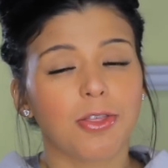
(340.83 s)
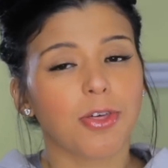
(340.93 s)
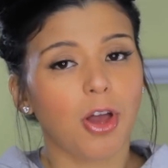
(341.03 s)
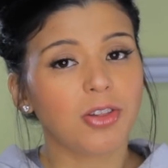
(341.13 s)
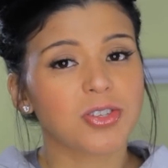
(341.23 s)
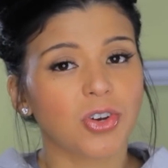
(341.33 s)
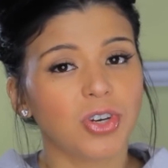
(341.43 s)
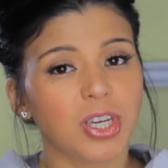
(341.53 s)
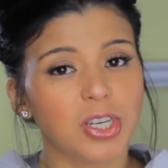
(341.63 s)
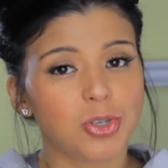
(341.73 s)
thoughts
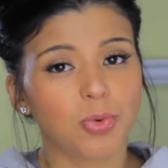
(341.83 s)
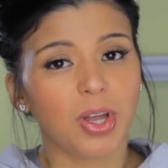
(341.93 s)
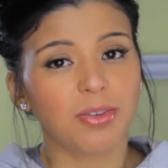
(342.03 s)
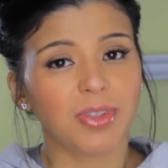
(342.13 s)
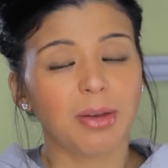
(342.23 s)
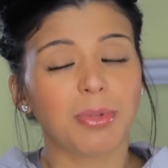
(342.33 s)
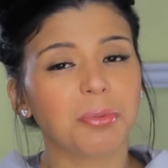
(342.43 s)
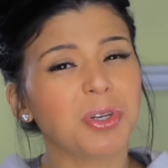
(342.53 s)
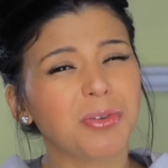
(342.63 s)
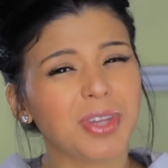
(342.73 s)
on each one of them,
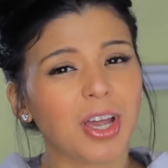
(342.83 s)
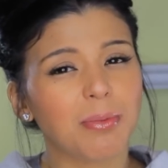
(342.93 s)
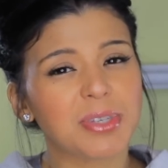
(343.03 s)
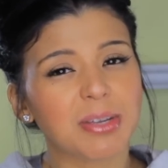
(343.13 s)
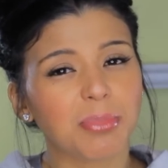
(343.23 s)
let me know in the comments